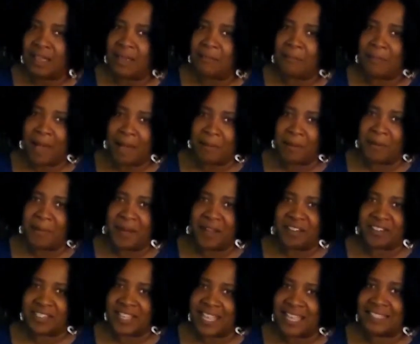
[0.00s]
And Mama
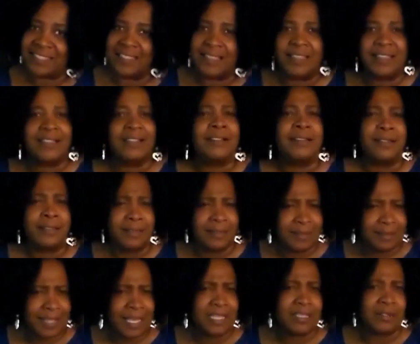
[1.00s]
Bear says,
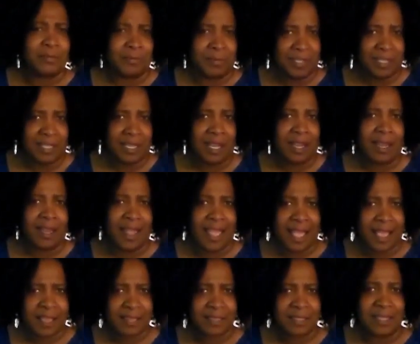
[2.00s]
"That's really an
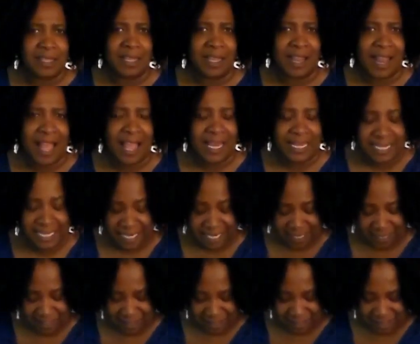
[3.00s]
excellent
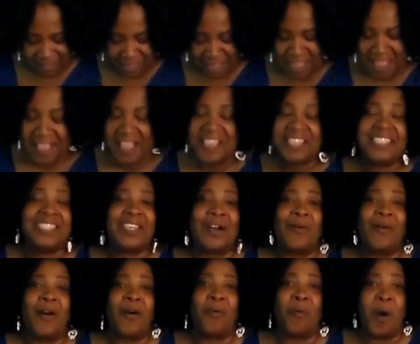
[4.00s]
idea."
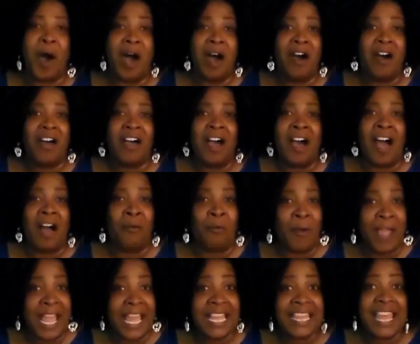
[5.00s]
So
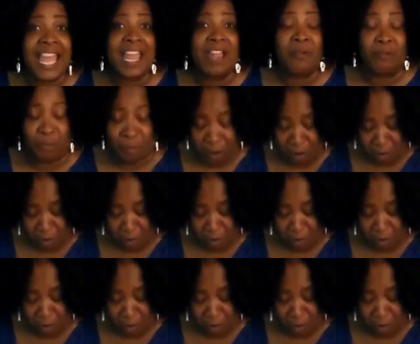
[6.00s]
away they